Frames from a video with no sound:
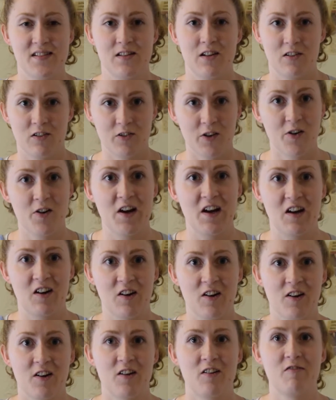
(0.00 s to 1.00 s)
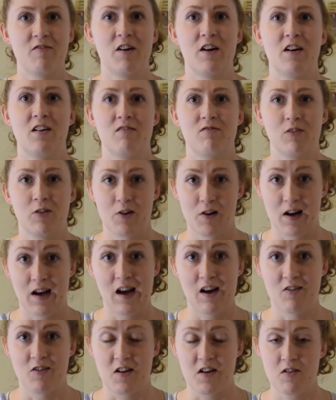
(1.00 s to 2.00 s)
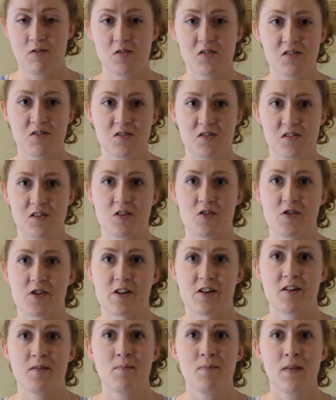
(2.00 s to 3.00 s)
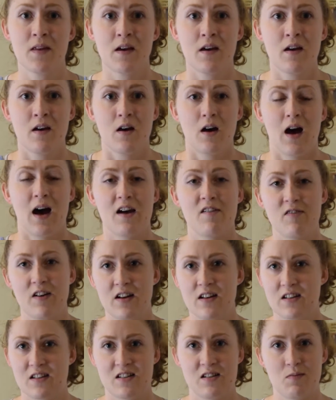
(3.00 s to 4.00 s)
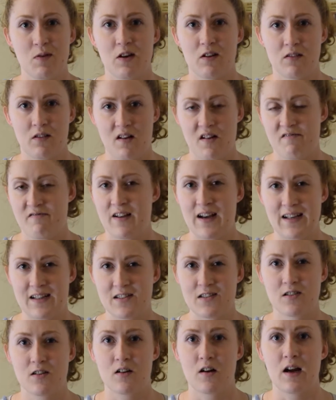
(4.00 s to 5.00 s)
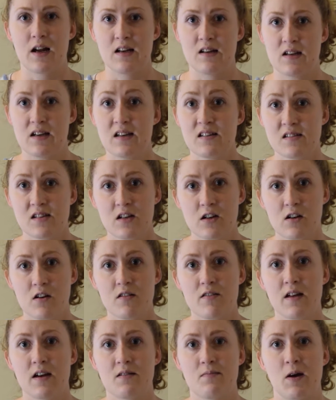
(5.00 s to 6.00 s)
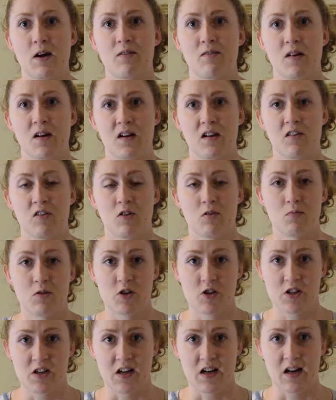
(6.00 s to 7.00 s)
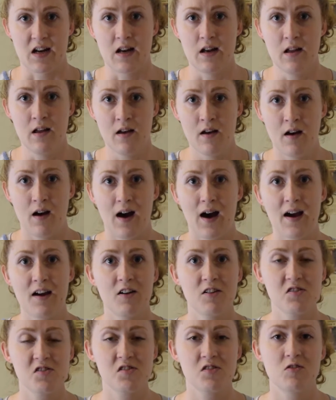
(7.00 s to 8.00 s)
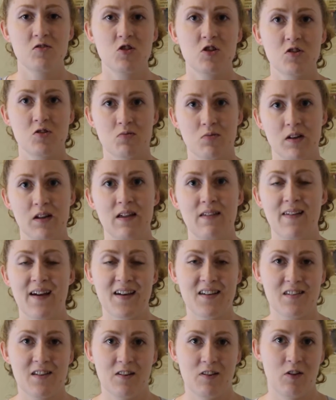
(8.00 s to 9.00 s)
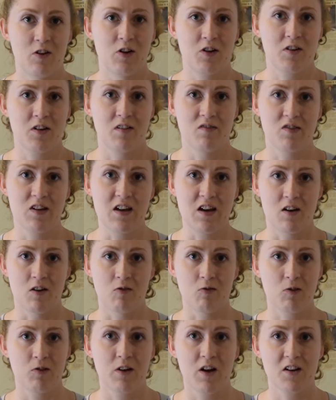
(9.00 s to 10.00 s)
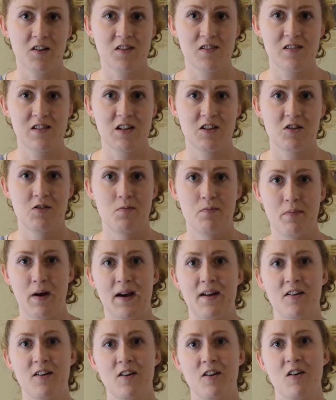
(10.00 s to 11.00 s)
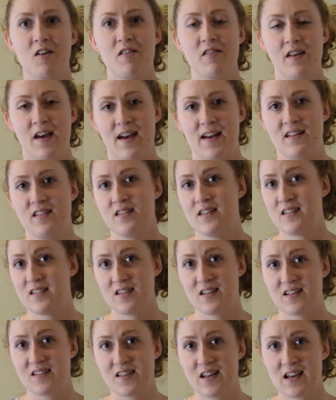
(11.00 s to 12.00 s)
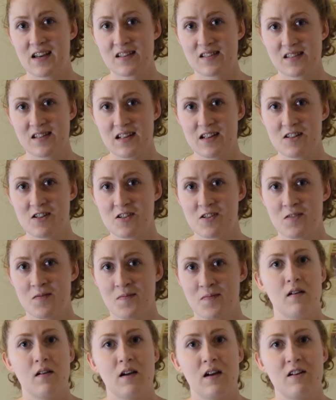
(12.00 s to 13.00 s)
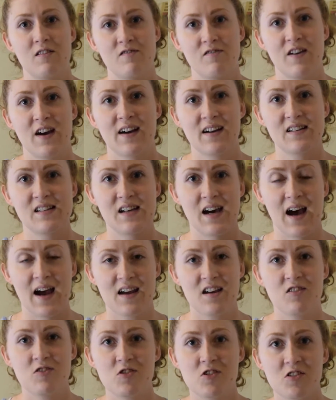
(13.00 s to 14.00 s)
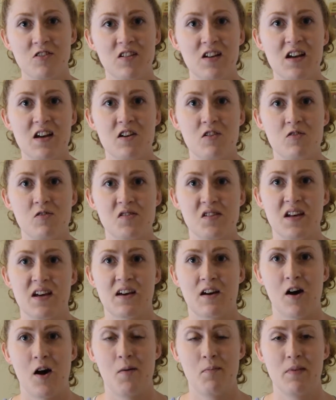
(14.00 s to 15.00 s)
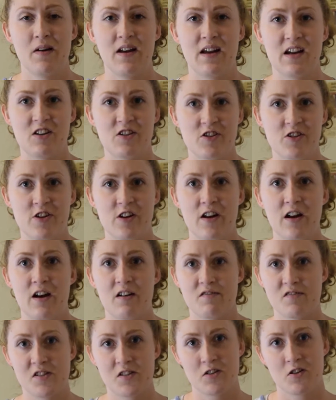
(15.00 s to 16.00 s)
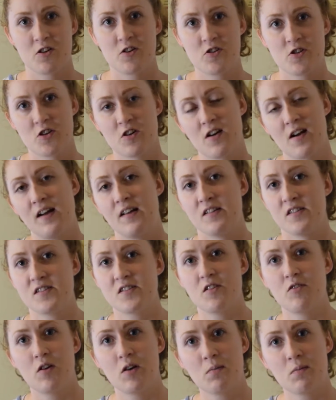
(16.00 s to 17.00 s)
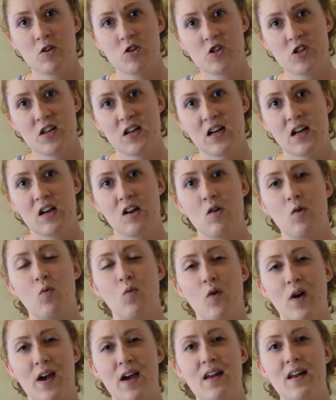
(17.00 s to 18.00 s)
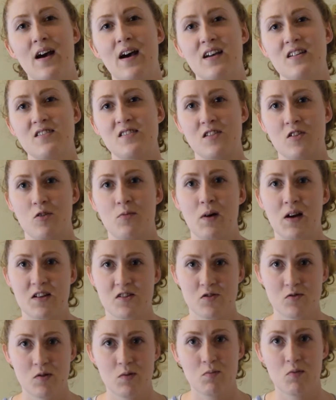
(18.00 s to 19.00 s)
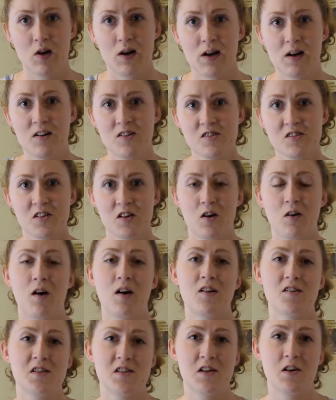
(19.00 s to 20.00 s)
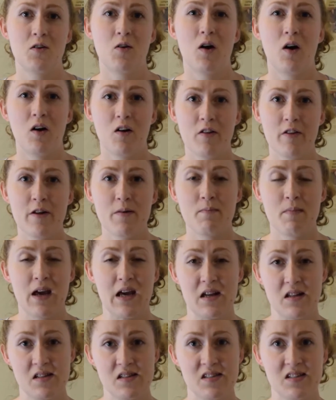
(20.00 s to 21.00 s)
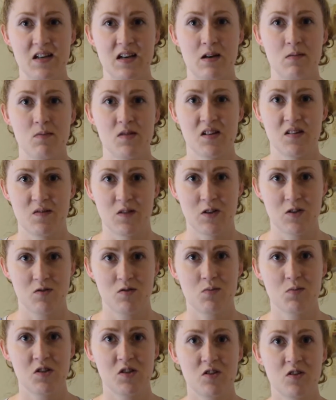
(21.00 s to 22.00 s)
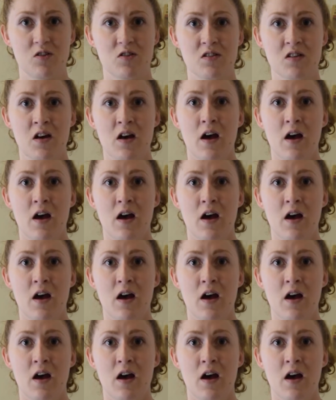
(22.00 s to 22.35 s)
the learning curve of learning how to use your serger. I find it to be a lot faster and easier than my regular machine. I also just really like the look of the overlock stitch better than the zigzag stitch. In fact, I usually use a combination of serger and sewing machine when I sew my swimwear, so I'll sew all the main seams of the swimsuit